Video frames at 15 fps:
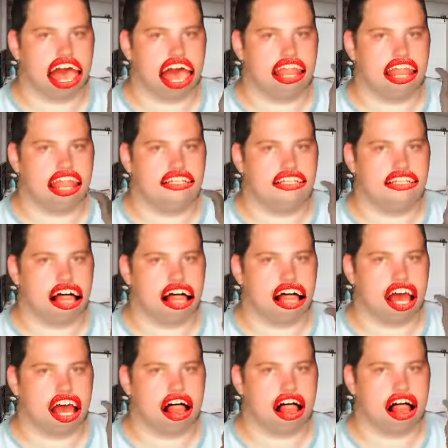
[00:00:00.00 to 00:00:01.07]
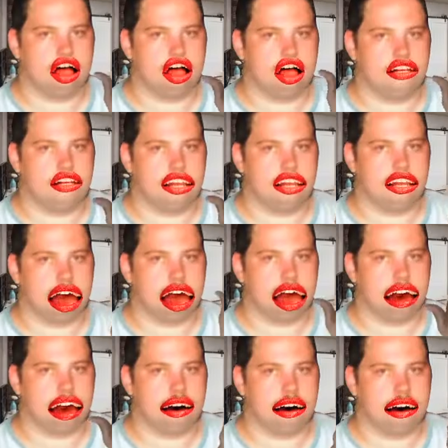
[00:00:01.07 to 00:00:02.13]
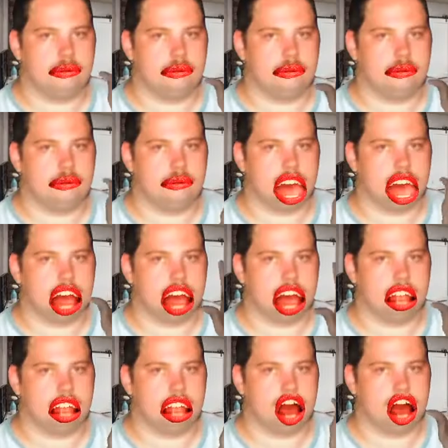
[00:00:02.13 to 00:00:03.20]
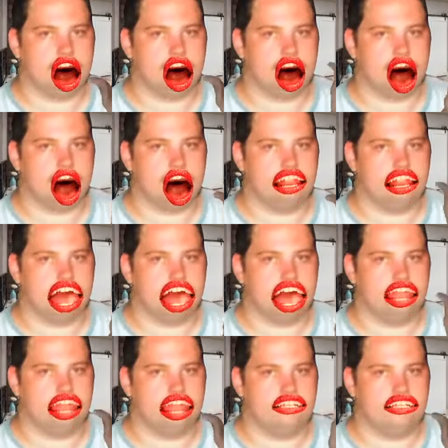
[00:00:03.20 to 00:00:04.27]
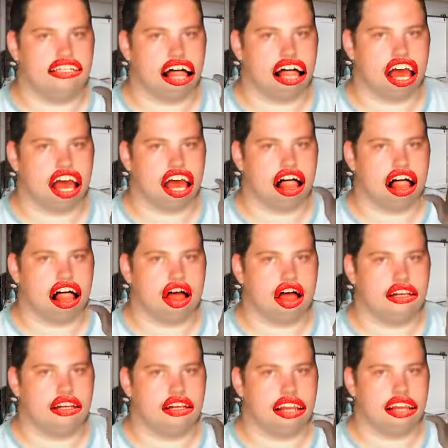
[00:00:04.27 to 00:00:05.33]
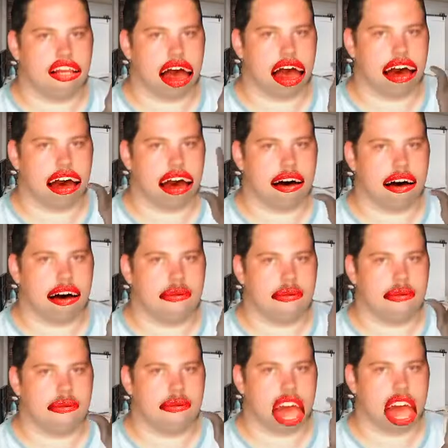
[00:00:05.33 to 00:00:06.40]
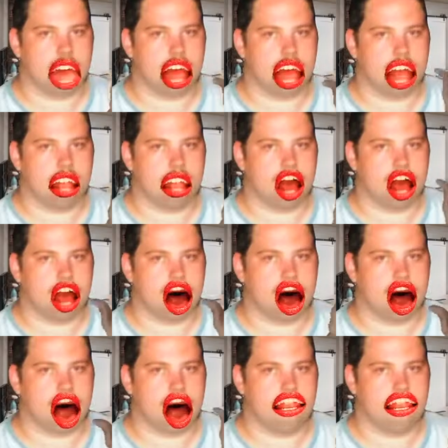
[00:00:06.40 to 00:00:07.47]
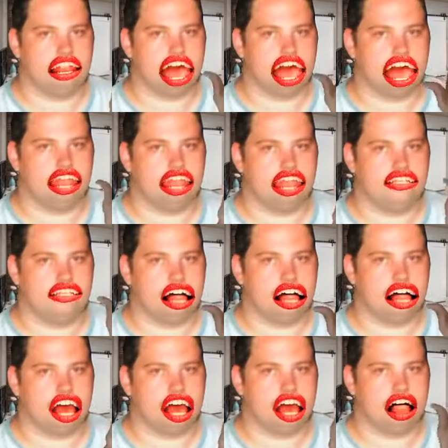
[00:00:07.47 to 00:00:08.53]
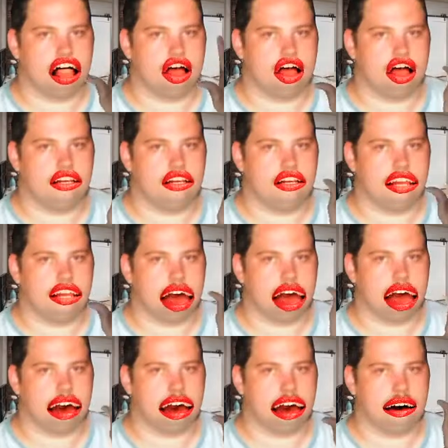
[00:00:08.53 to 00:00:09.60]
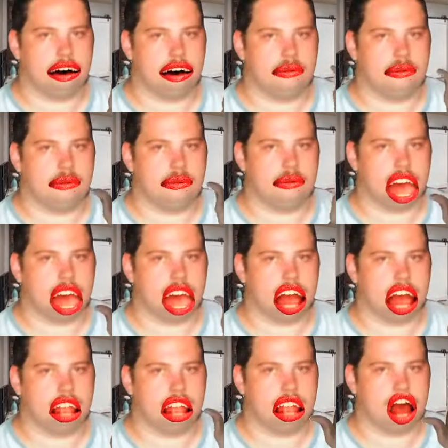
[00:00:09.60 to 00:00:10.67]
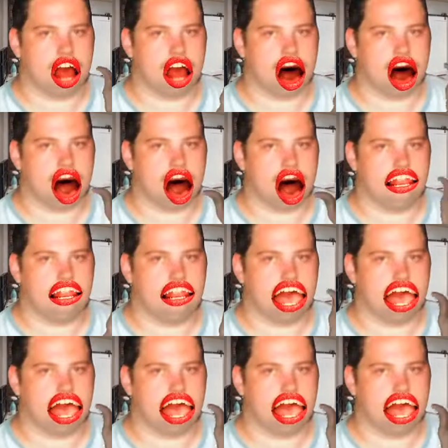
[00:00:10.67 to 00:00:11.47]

It's this very cool documentary about these guys who definitely have lots of intercourse. Yeah, they have lots of intercourse, and they are popular amongst their peers,